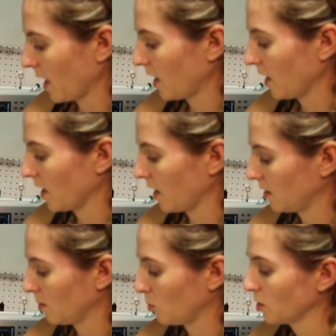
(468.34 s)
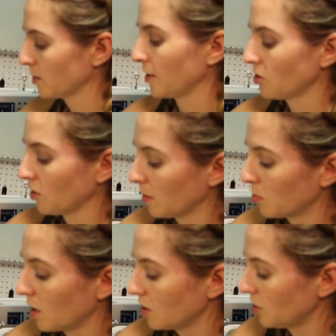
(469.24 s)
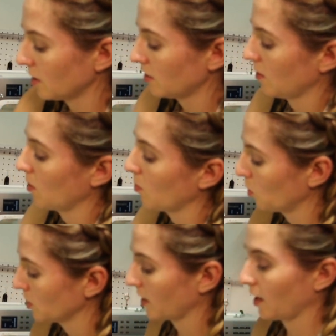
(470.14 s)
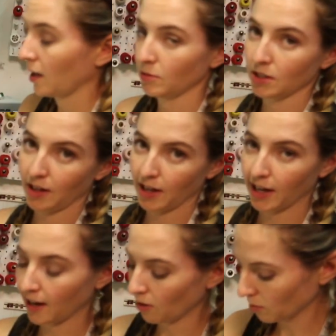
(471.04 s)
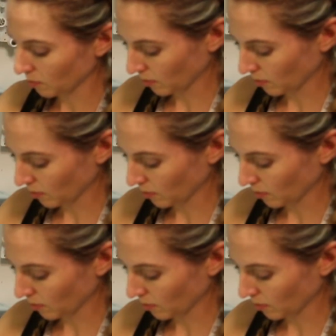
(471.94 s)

And again, the more special the project, the more time to lay it out.